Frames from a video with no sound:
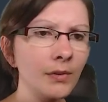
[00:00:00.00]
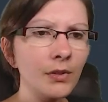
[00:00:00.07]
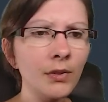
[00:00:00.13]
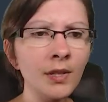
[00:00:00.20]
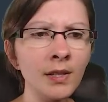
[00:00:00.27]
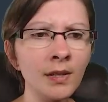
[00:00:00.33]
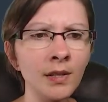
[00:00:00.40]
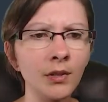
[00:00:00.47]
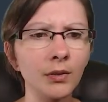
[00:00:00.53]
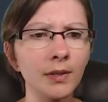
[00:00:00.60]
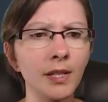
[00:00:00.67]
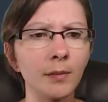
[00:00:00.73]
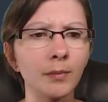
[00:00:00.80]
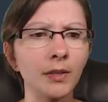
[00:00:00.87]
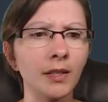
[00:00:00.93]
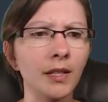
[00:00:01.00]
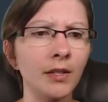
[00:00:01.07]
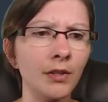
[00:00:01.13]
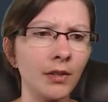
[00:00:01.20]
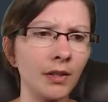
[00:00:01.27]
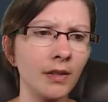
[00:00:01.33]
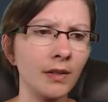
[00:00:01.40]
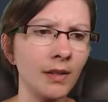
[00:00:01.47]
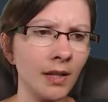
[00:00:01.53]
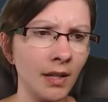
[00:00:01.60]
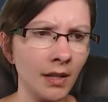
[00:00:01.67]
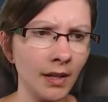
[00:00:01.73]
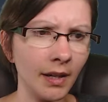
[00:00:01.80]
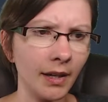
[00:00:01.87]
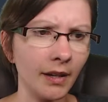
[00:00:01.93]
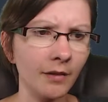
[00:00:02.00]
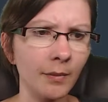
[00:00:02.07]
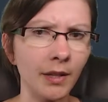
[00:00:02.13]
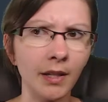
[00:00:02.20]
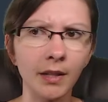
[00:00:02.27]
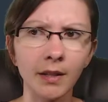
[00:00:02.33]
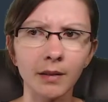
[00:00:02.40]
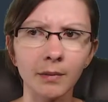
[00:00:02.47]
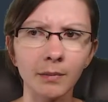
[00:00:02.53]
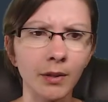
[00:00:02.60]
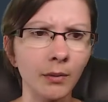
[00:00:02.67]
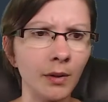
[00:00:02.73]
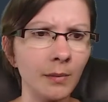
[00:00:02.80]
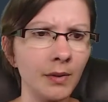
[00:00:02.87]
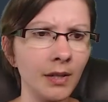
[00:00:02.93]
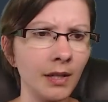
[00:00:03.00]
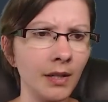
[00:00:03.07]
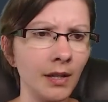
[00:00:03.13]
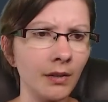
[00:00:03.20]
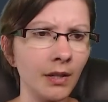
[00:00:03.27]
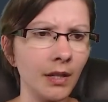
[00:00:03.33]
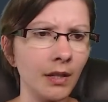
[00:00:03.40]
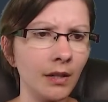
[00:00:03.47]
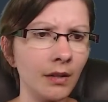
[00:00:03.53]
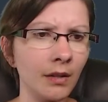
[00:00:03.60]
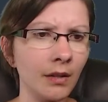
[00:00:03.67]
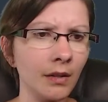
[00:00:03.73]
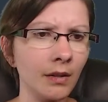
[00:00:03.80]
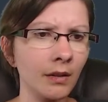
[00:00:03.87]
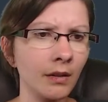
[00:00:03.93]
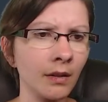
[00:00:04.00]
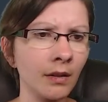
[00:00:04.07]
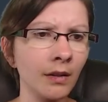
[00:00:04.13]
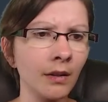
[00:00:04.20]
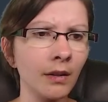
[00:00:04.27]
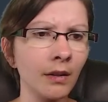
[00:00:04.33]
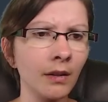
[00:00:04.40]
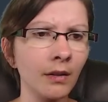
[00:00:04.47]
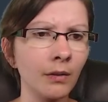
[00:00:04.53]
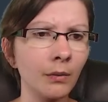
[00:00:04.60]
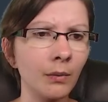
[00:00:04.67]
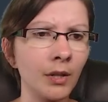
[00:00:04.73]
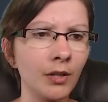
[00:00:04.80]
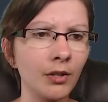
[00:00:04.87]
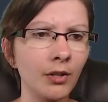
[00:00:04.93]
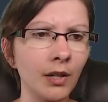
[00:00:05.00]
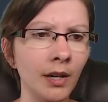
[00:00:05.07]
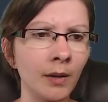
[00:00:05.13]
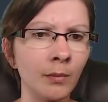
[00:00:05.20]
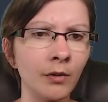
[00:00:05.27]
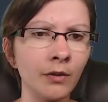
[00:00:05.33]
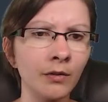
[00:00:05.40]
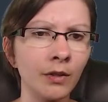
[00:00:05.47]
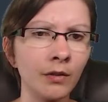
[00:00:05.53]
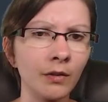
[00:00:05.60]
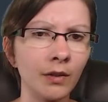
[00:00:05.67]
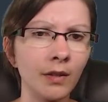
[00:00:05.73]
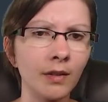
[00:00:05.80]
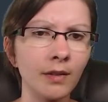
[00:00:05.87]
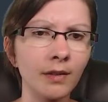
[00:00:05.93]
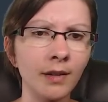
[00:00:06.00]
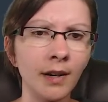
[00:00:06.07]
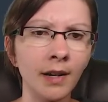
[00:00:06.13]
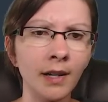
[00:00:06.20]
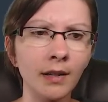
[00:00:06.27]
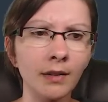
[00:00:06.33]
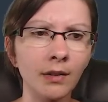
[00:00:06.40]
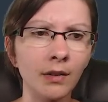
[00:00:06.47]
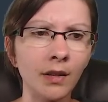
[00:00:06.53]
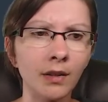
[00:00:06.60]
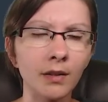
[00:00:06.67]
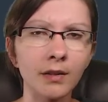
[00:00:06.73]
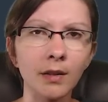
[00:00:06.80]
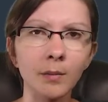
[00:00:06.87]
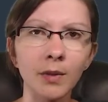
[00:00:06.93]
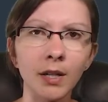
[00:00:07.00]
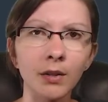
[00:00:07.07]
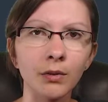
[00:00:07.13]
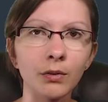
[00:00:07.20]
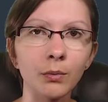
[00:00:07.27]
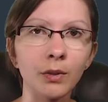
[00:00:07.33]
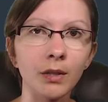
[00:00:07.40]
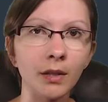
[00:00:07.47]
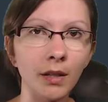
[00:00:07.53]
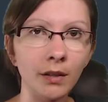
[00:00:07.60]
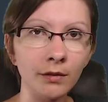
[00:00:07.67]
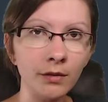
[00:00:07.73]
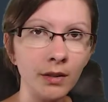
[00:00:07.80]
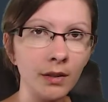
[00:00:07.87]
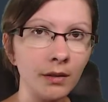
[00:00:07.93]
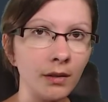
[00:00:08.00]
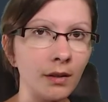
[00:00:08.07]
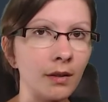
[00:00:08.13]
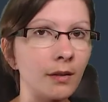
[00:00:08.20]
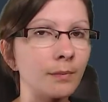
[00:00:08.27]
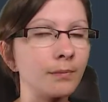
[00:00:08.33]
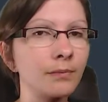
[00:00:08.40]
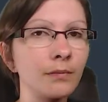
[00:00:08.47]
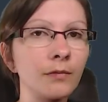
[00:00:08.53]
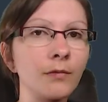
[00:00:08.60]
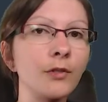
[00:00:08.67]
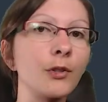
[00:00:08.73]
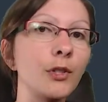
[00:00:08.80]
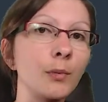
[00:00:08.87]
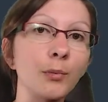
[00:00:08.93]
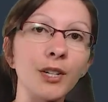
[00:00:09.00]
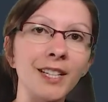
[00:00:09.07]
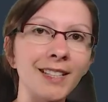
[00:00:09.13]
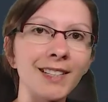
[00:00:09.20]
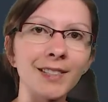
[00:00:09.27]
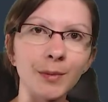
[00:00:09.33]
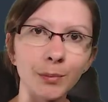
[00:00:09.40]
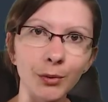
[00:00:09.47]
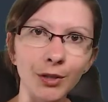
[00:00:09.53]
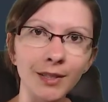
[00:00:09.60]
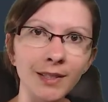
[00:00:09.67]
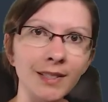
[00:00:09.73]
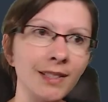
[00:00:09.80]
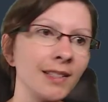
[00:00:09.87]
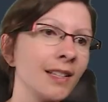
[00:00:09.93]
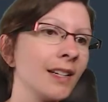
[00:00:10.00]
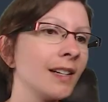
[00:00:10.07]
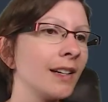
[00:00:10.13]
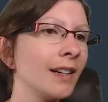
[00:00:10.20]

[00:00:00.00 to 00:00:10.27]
So this is the old template, and you can see I have my website down here, which I moved over to the side so that the subtitles wouldn't cover it. Of course, branding is important.